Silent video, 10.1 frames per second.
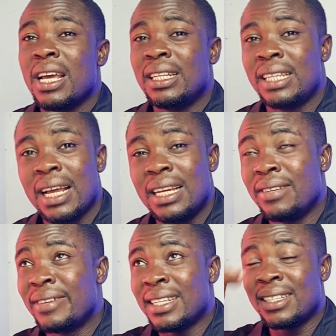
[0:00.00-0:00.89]
a
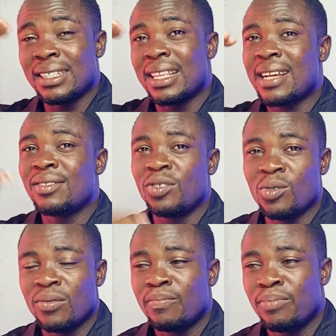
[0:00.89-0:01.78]
daily resistance
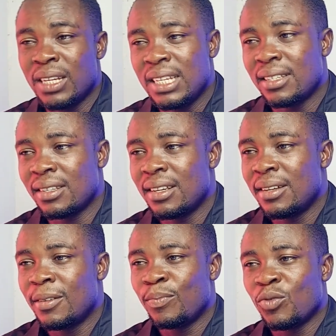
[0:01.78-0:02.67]
zone, please
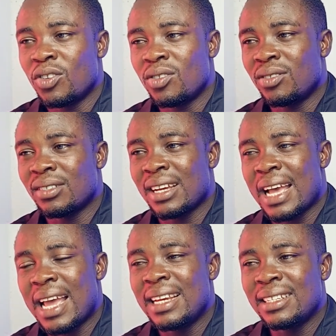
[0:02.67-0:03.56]
just
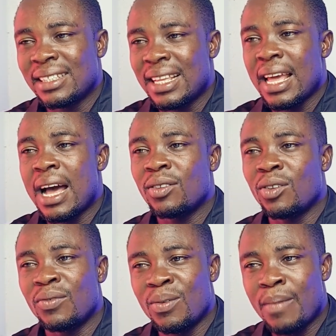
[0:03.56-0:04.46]
kindly stay out
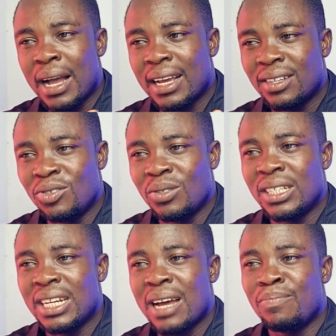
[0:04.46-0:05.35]
of the market
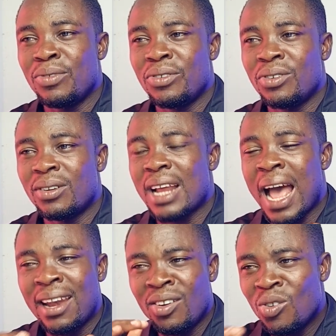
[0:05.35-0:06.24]
during that period
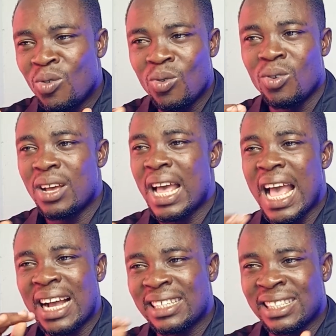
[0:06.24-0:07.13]
and know
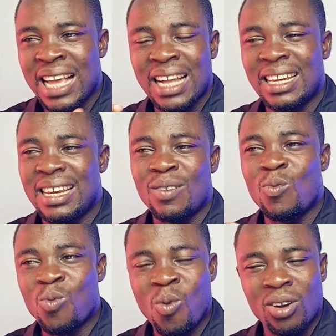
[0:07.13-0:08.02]
exactly
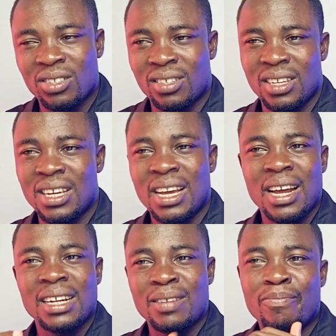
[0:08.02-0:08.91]
what
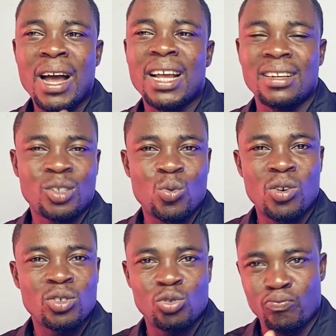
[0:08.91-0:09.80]
the markets
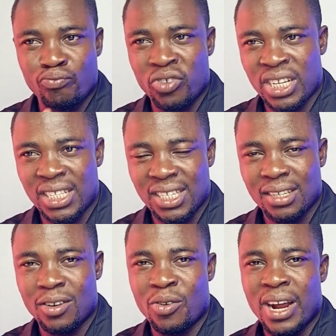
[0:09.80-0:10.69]
want to print.
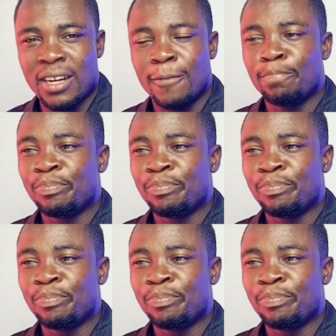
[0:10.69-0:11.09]
All right.